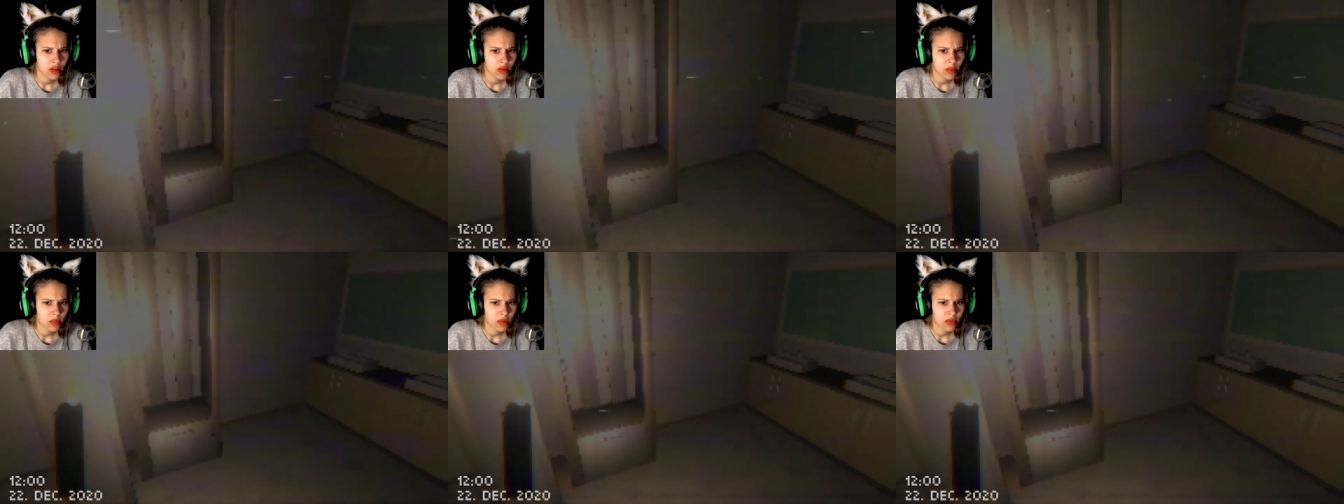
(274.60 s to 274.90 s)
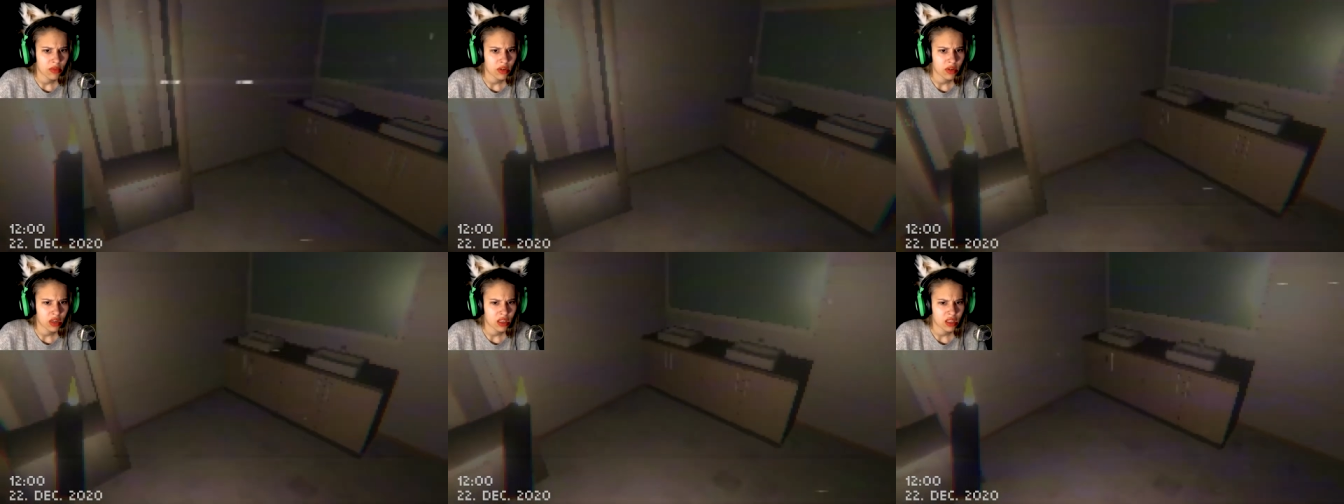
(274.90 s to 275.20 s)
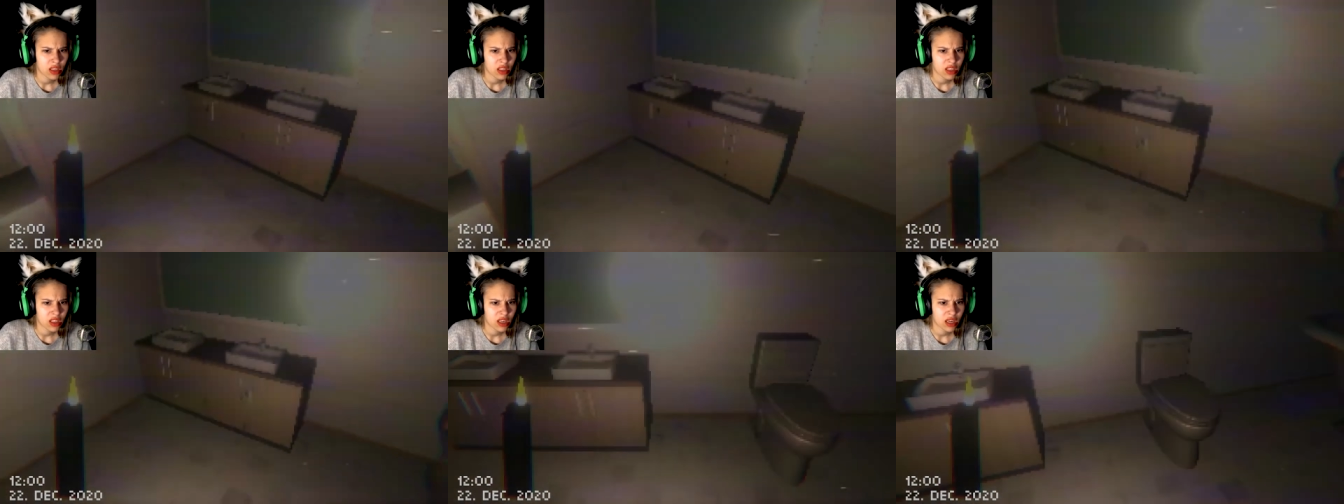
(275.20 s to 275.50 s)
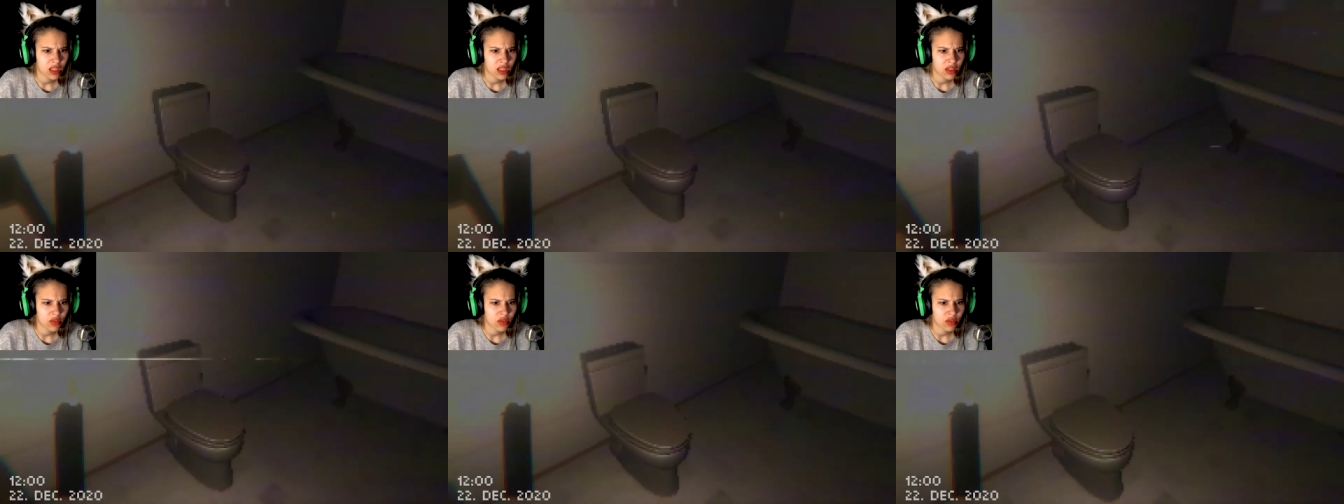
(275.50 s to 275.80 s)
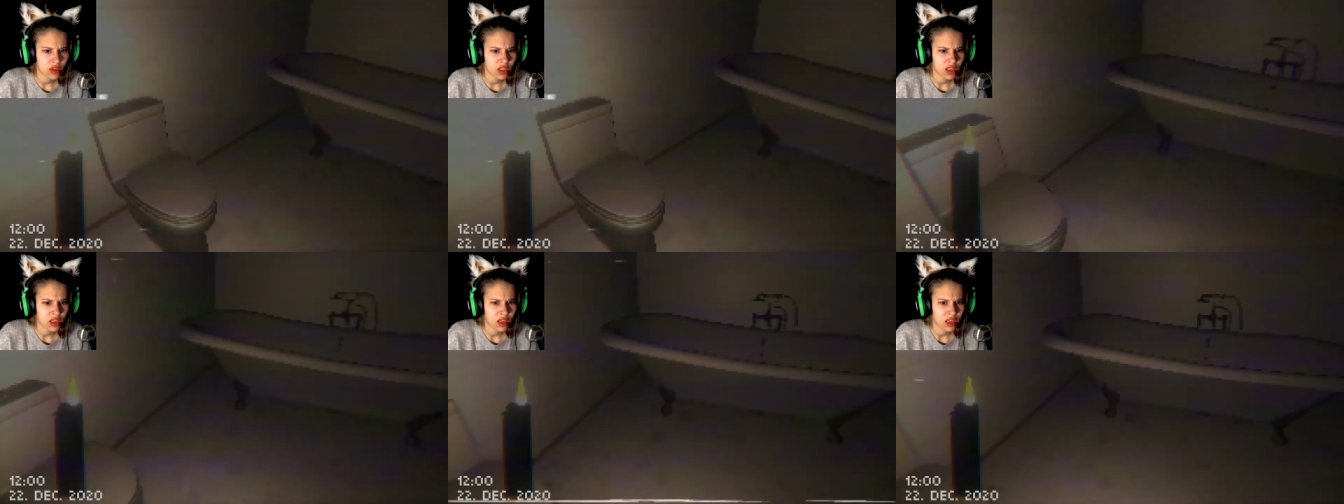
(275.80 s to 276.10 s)
Oh my freaking god,
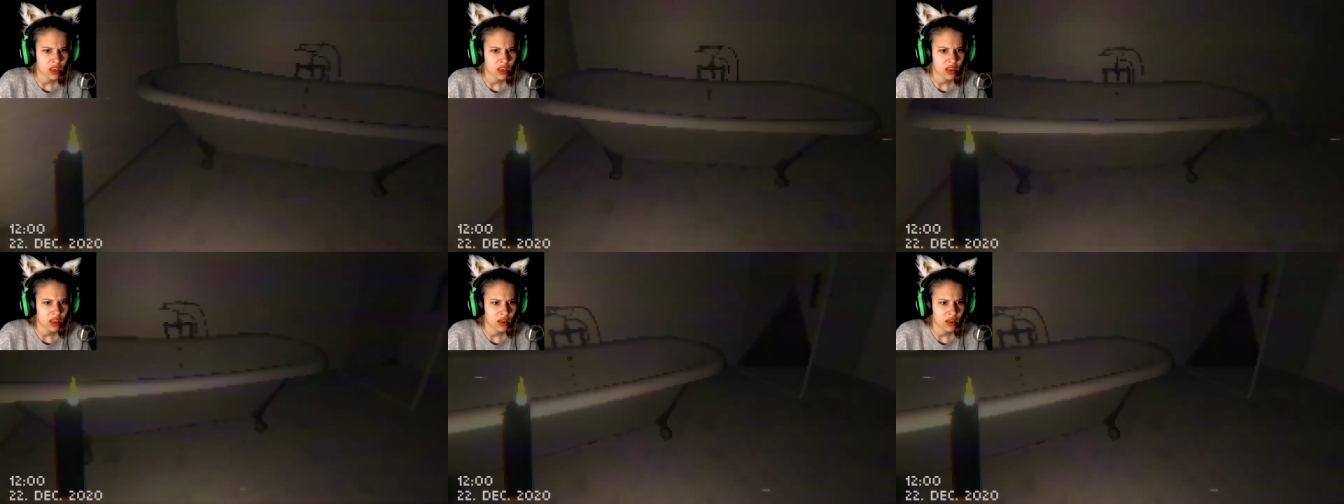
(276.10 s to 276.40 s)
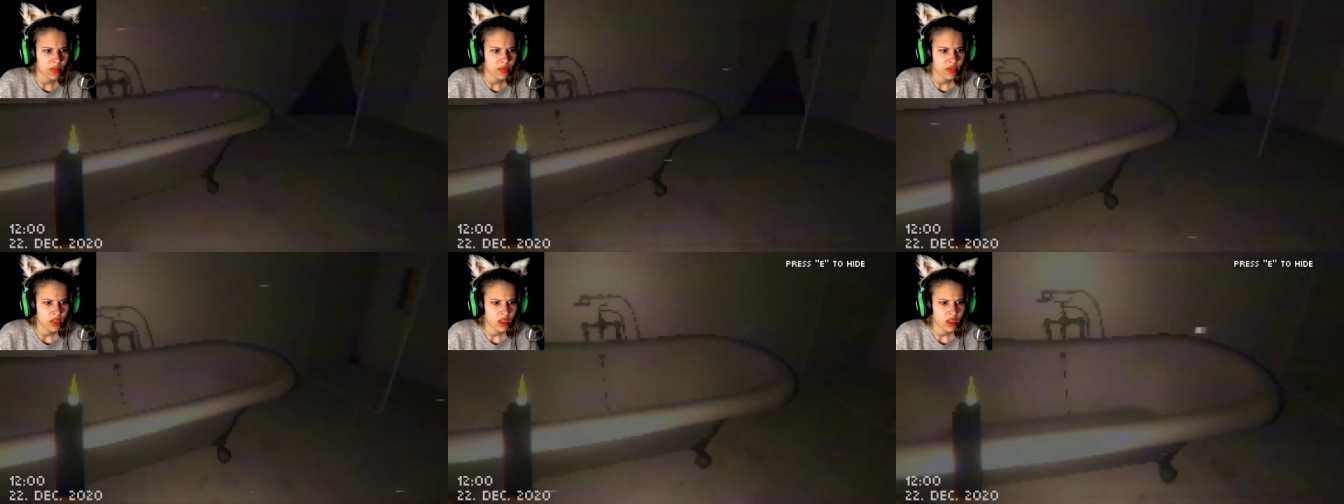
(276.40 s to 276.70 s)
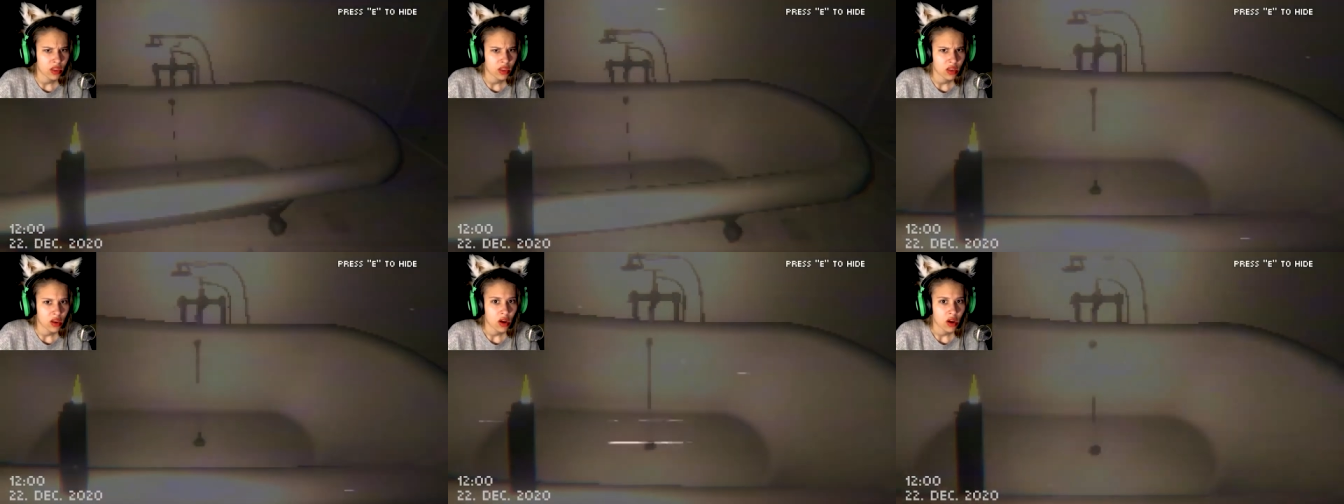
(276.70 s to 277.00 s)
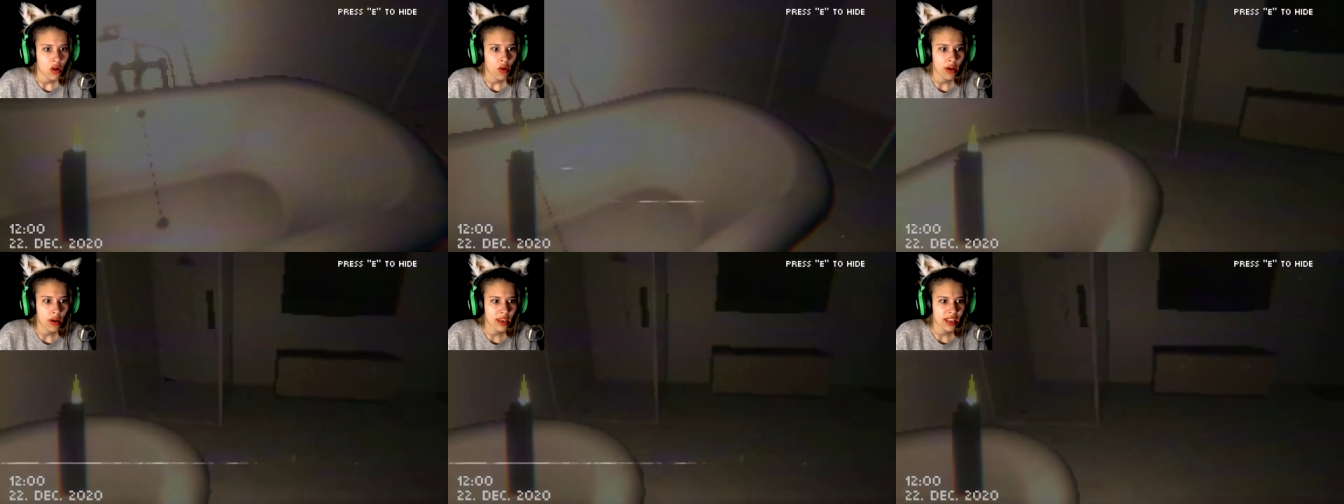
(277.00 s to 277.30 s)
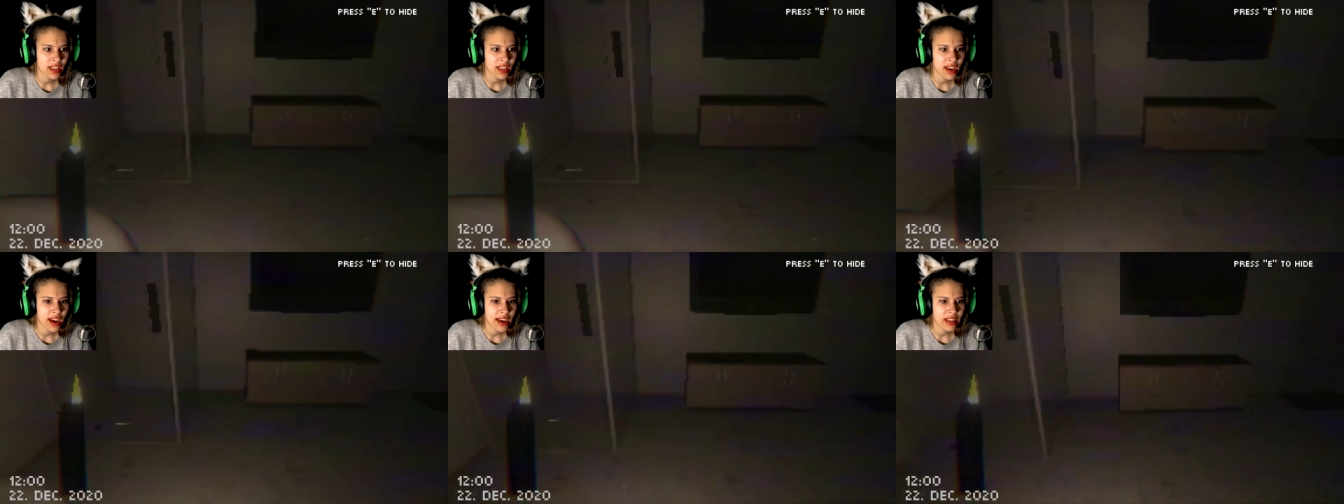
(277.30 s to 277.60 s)
okay. Oh, I
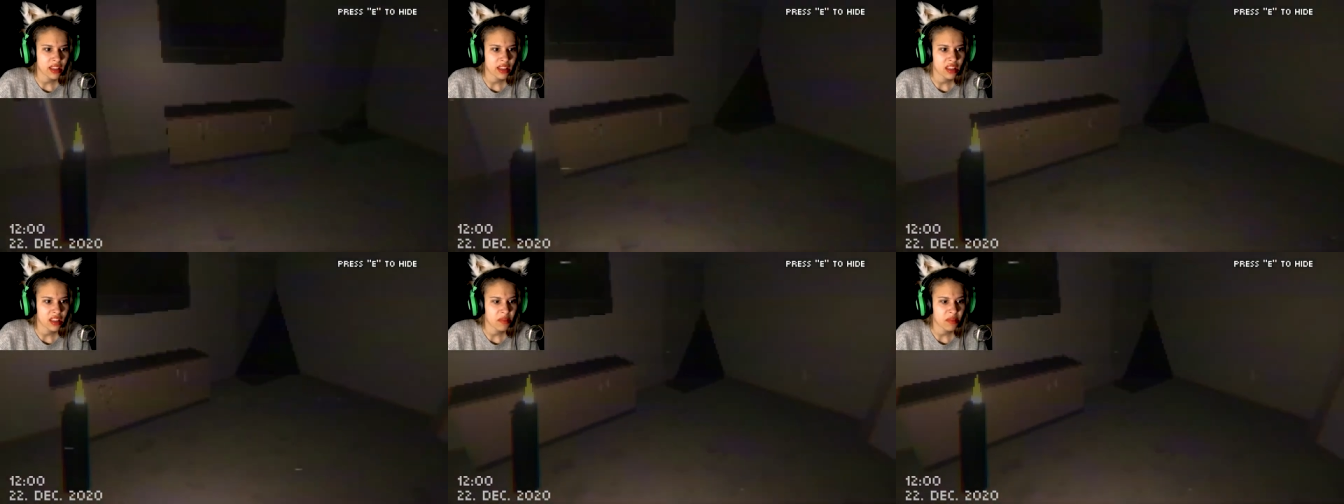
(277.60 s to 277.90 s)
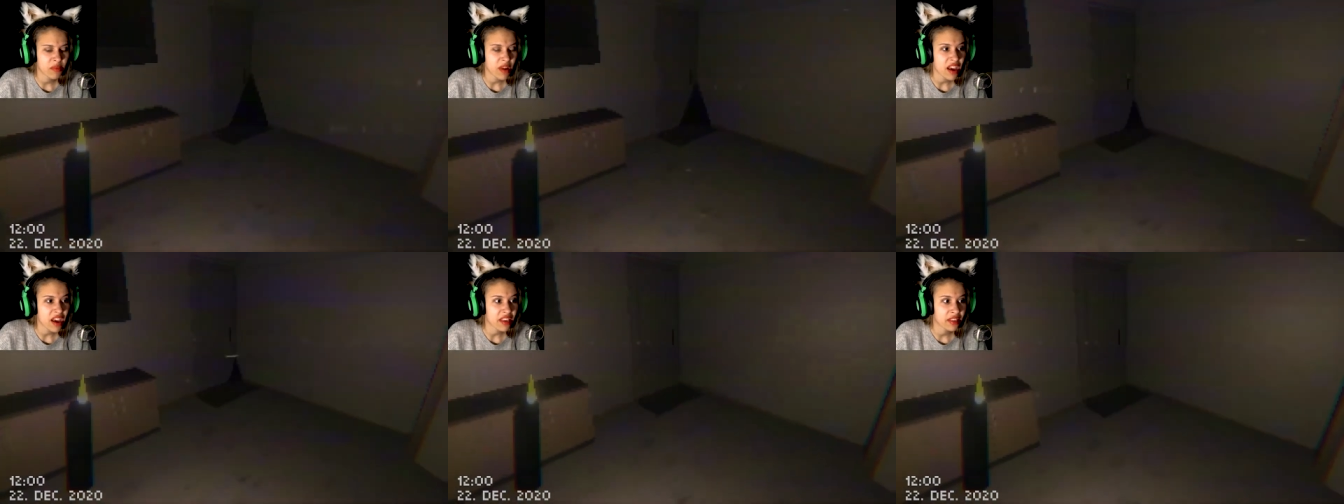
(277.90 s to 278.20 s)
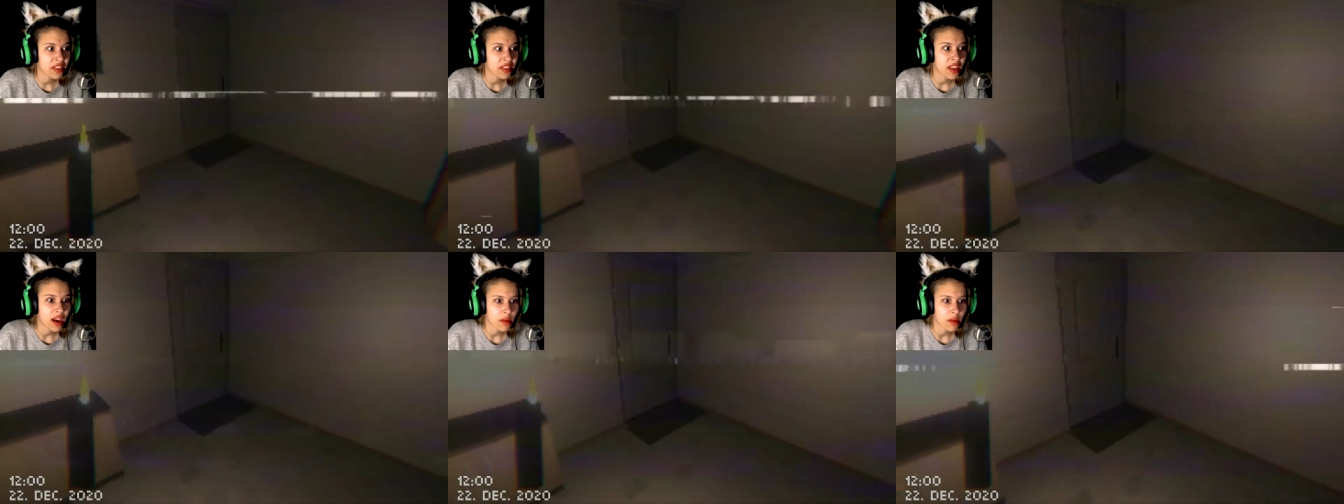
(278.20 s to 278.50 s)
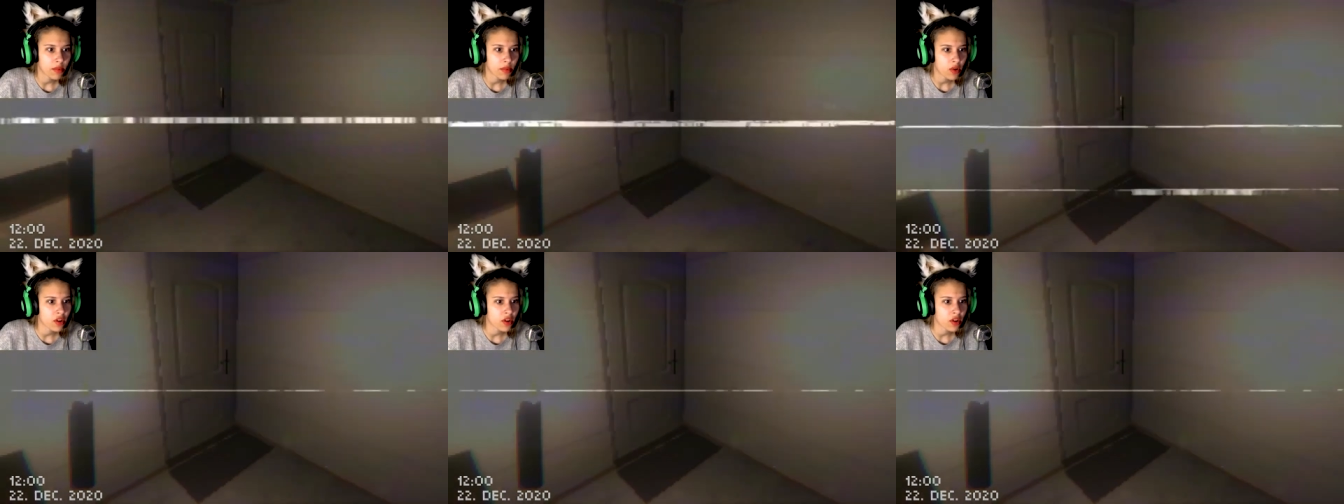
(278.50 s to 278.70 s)
can hide in the bathtub.